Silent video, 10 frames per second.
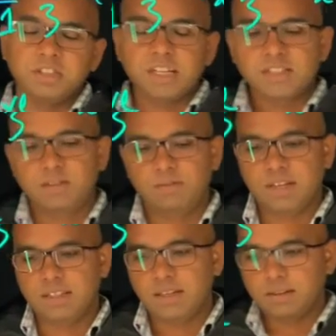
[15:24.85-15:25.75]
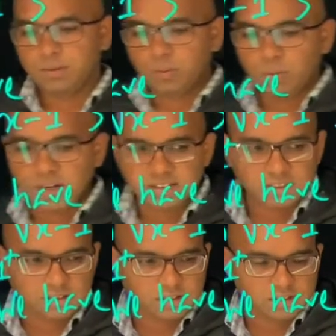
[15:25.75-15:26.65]
justify that. Why is
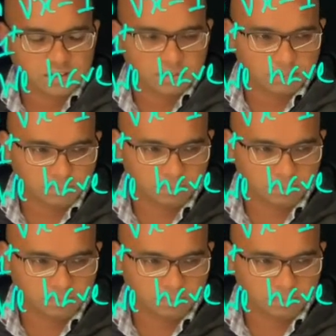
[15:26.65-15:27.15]
it the same?